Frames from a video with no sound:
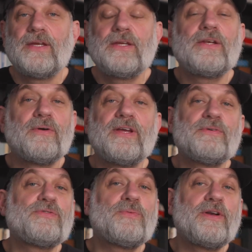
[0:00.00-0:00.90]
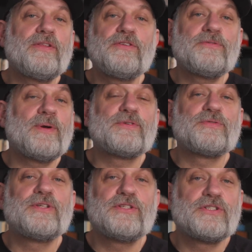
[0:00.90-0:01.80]
It was one of those
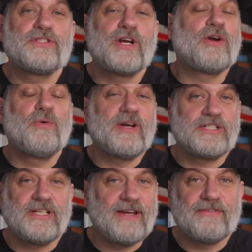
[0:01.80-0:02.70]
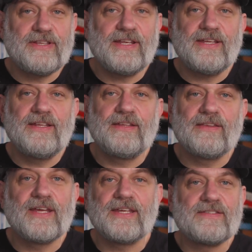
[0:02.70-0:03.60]
moments where you just start questioning everything.
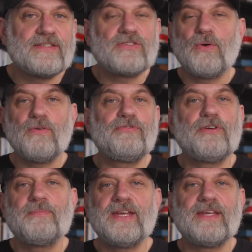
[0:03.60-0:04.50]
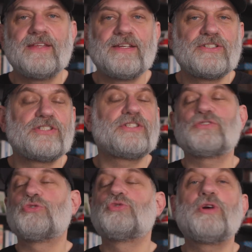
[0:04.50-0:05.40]
Like, is this whole filmmaking thing just
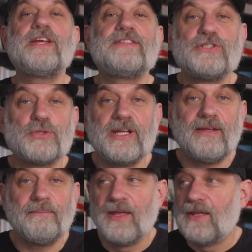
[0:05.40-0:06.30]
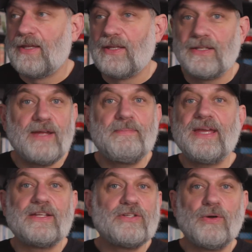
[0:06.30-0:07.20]
this crazy dream? Did I
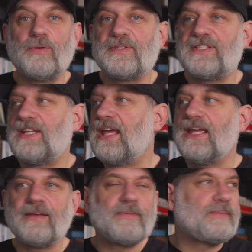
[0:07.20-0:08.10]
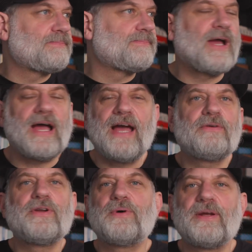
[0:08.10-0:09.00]
make a total mistake? I
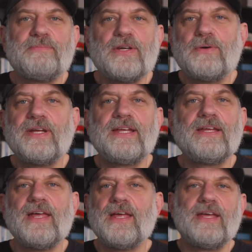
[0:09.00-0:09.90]
don't know what I'm doing.